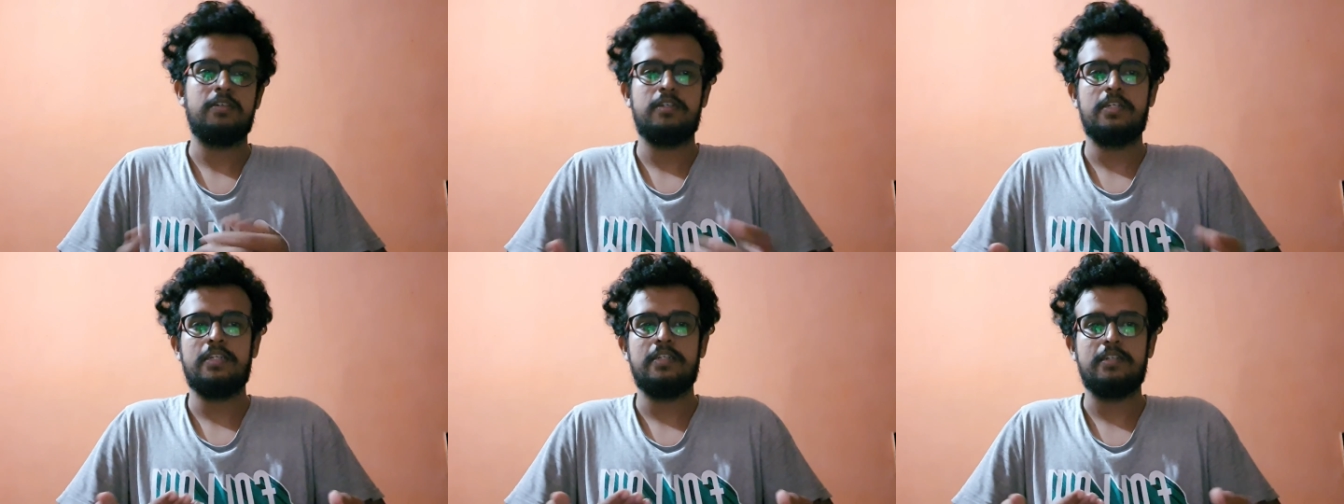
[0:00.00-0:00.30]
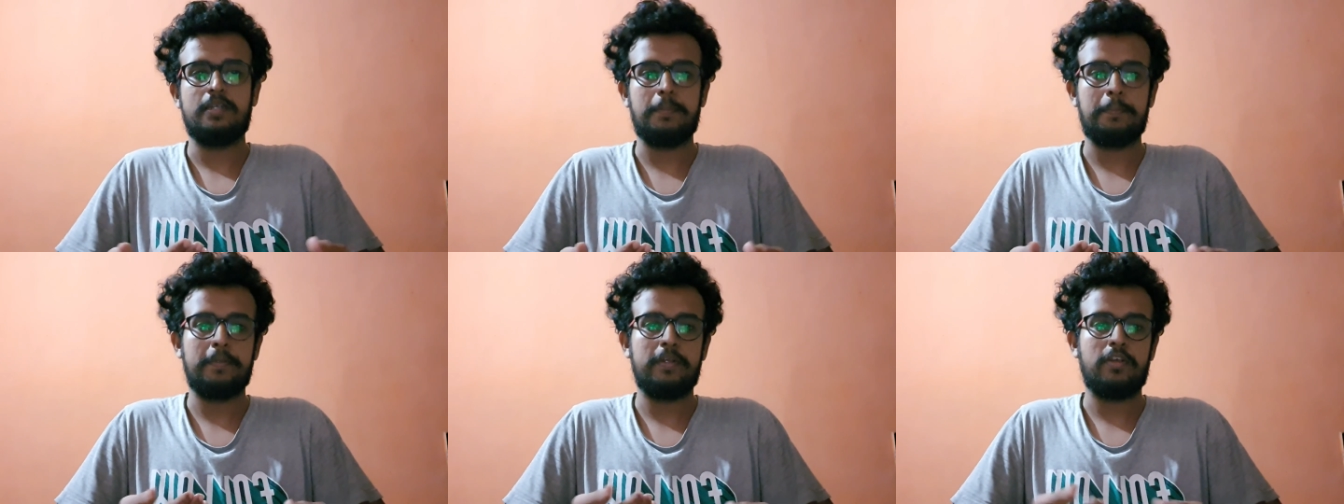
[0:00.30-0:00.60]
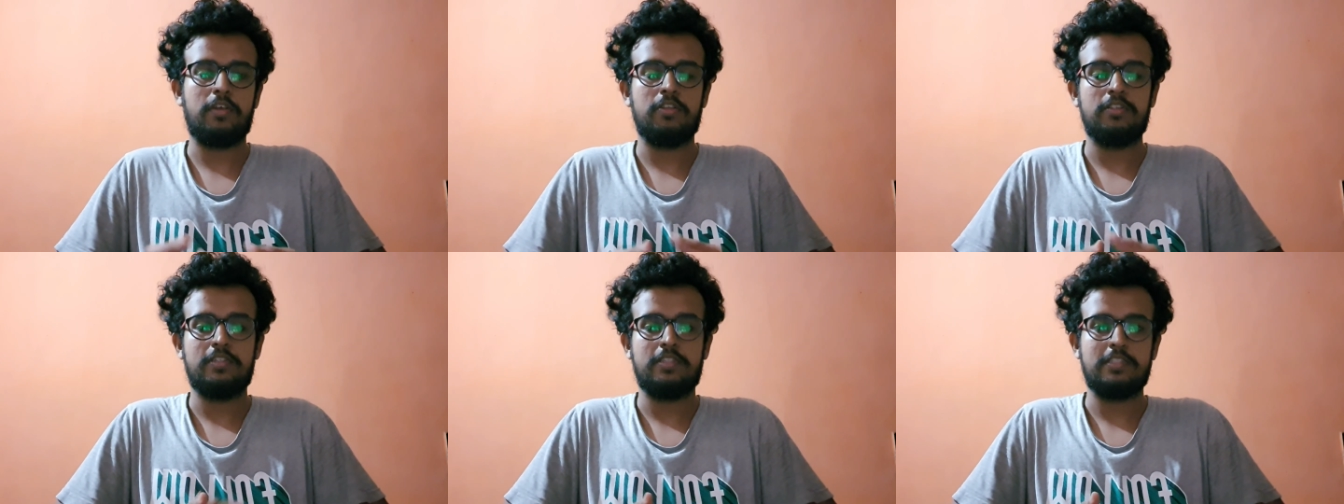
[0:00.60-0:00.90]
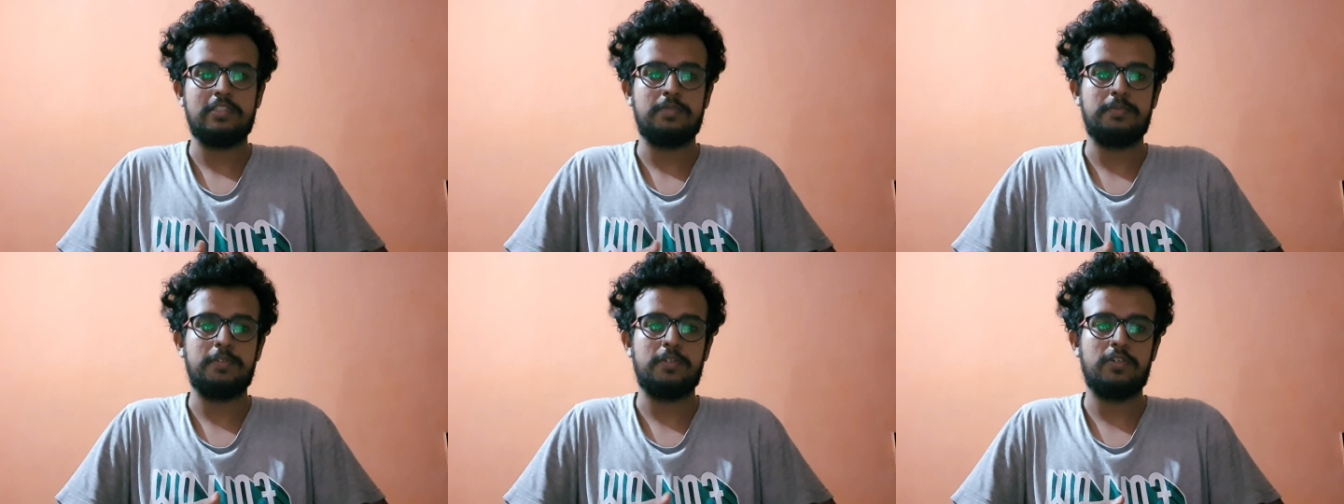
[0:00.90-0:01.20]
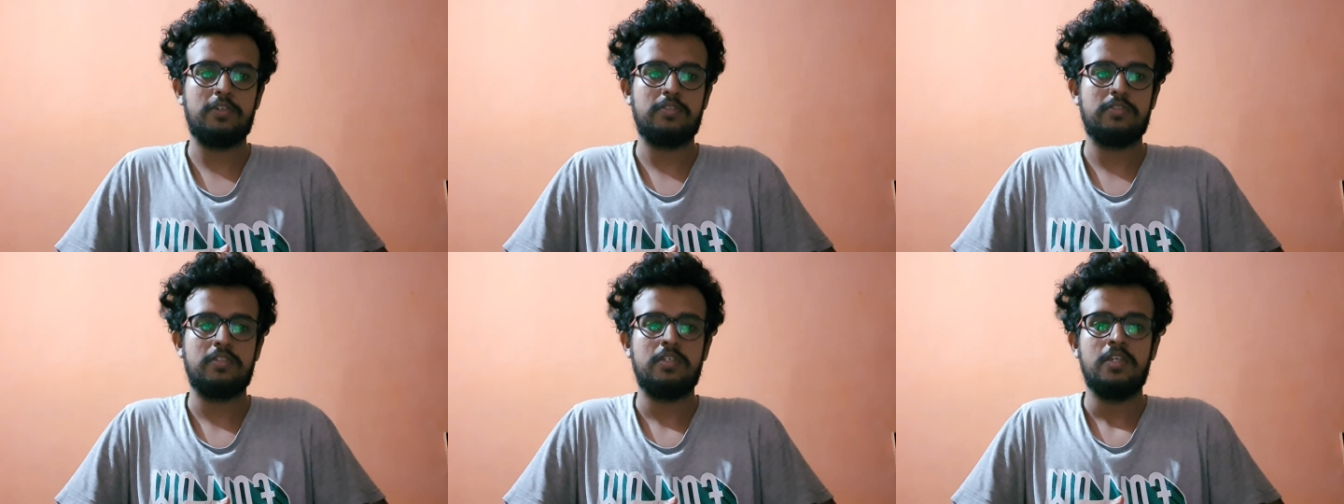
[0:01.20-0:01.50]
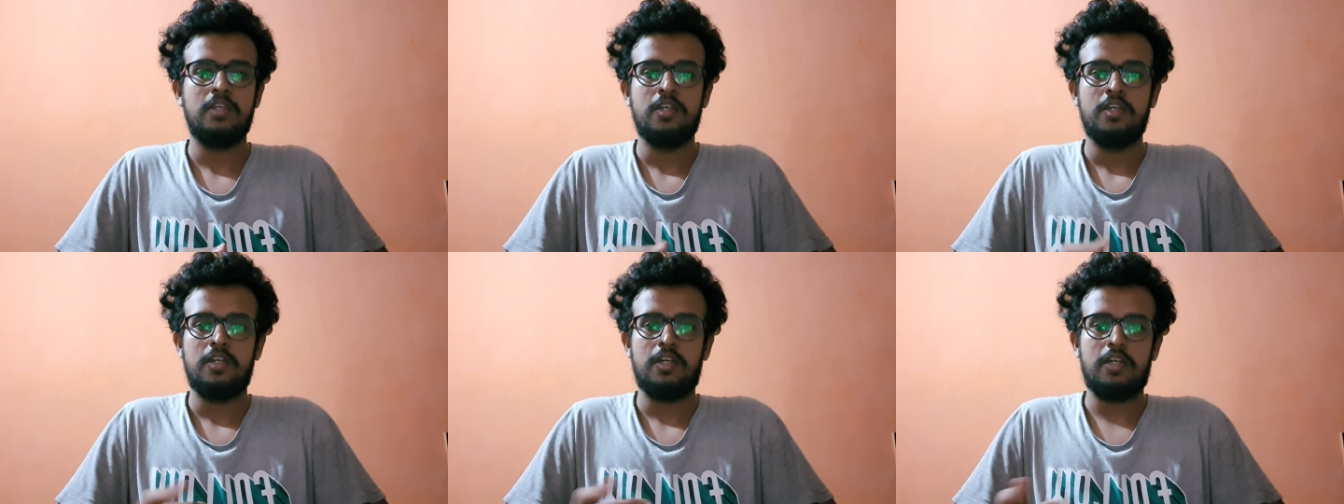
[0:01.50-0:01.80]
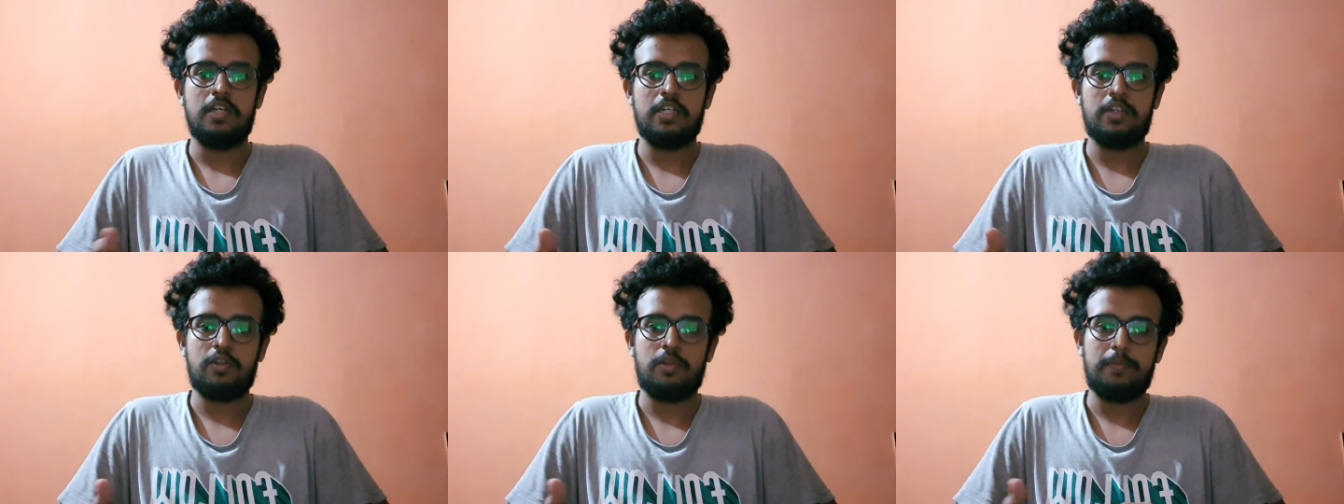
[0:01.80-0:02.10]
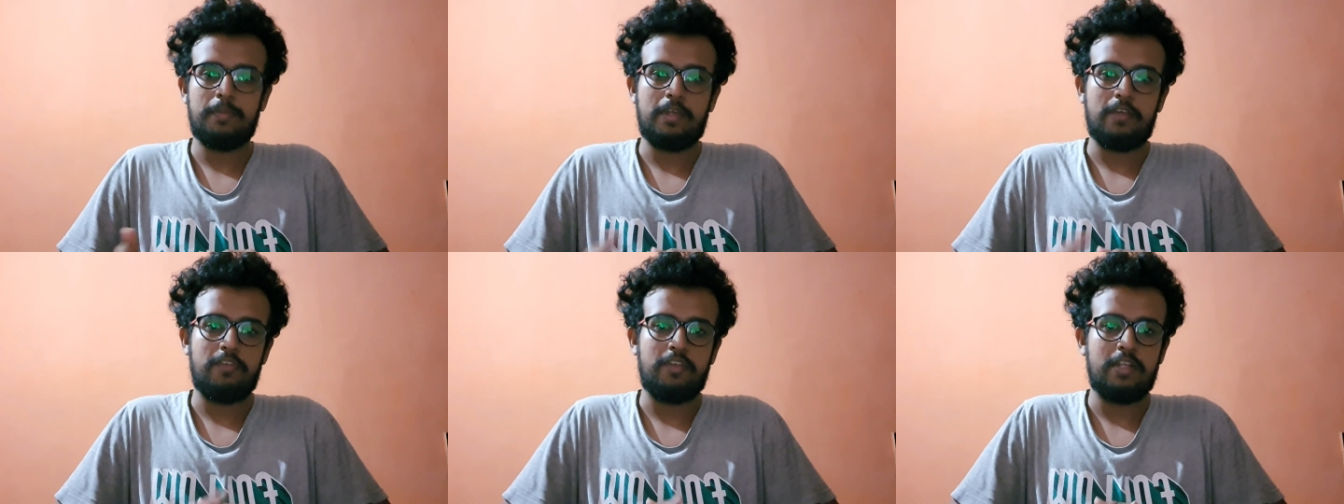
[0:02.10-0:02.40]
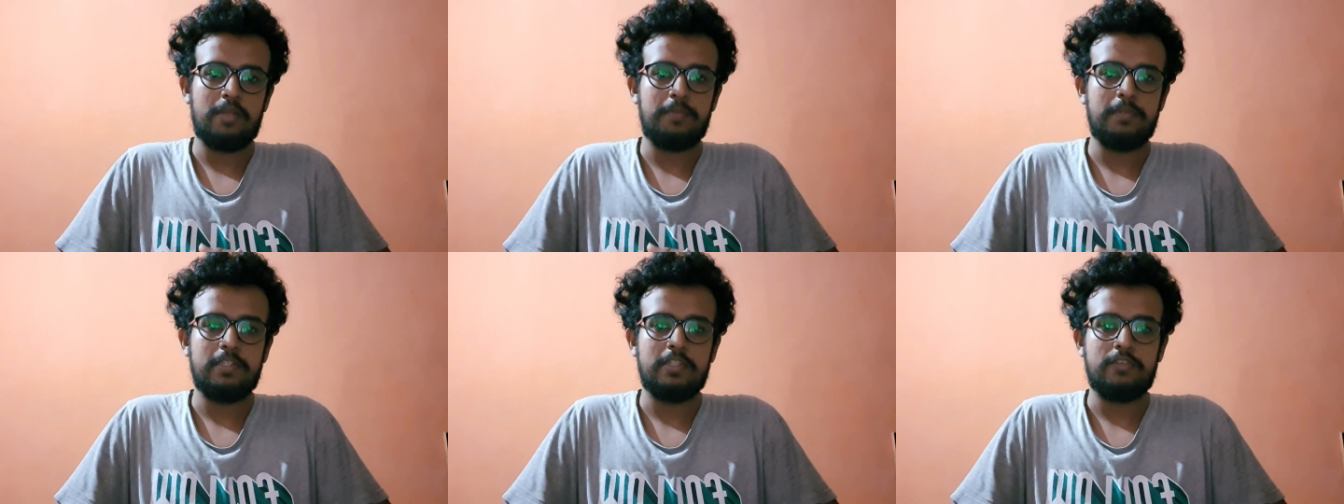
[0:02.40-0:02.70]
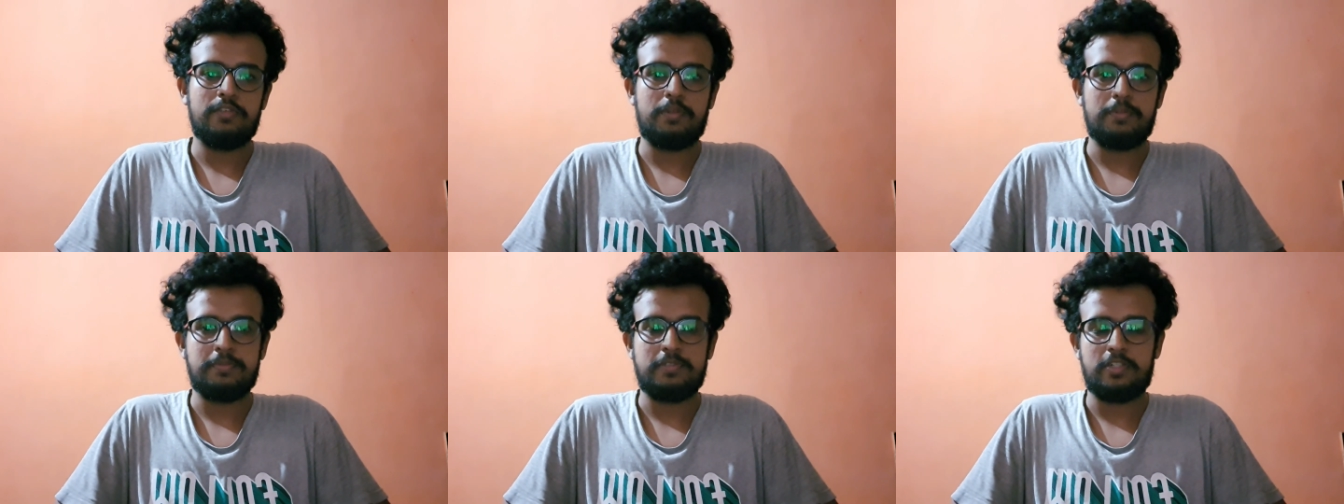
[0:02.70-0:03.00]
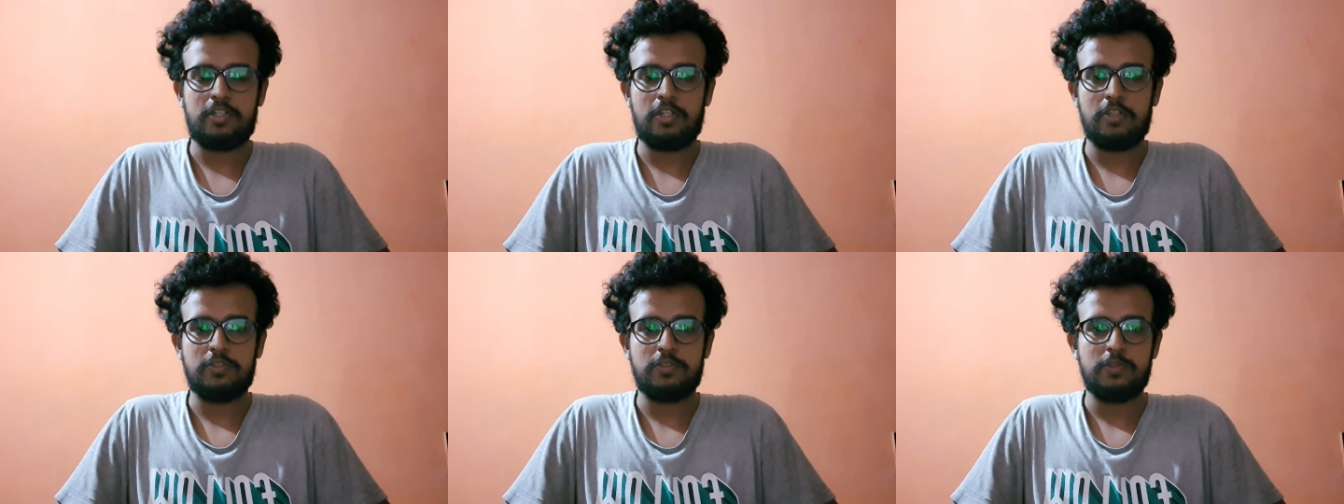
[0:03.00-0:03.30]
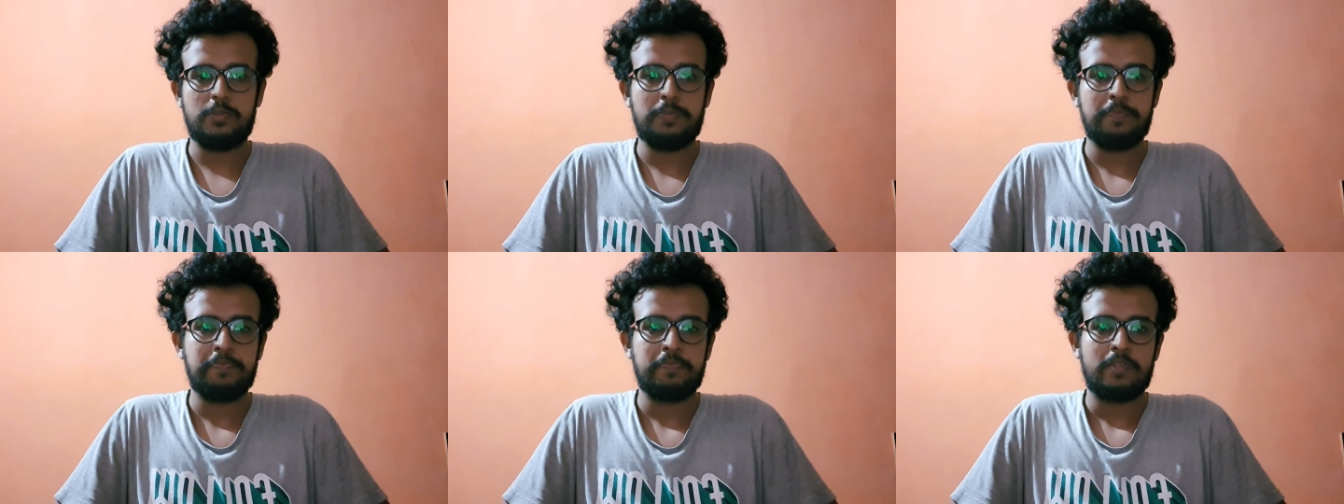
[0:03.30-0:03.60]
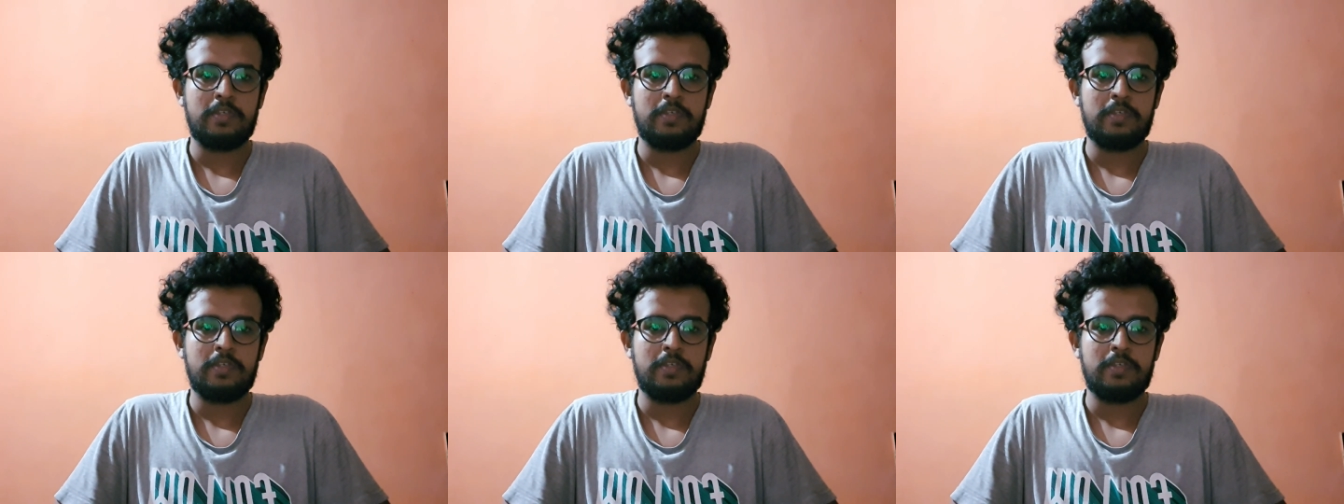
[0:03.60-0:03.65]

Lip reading: and repeat all the things, because it will be available in the website also.